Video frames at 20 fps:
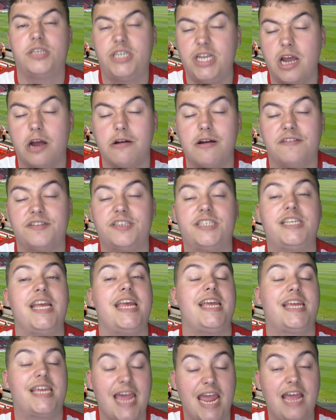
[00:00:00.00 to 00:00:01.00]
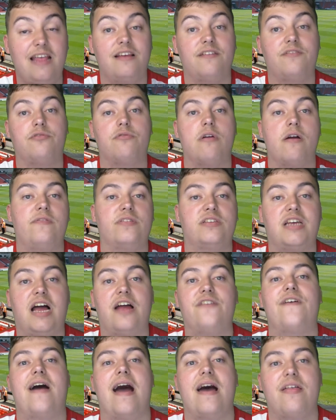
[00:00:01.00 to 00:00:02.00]
D R F C, Keep Living the Rovers
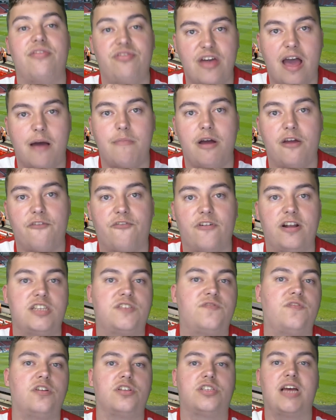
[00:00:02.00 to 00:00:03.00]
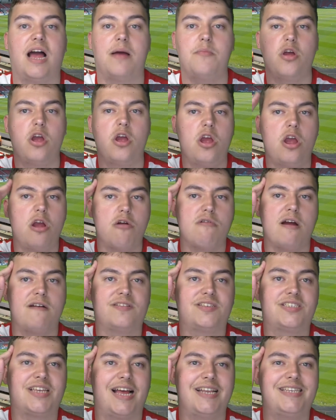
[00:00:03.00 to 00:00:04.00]
Life, and that, my friends, full-time
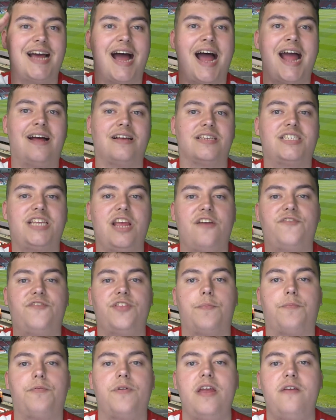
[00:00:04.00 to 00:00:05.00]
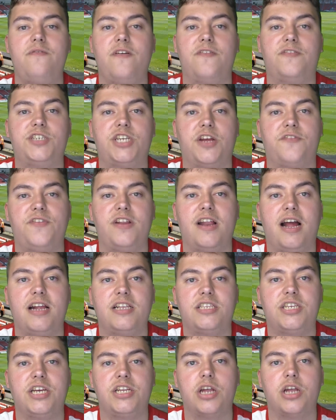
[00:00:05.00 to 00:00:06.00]
Riverside Die. I'll see you for the preview for Sheffield
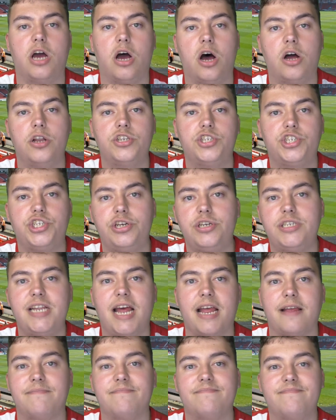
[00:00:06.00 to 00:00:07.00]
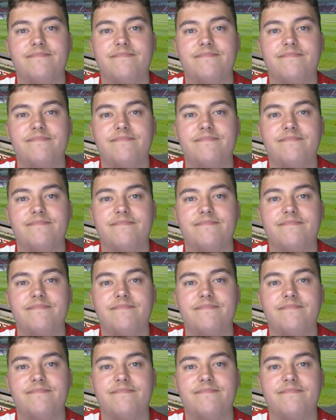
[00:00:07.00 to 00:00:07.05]
United on Tuesday.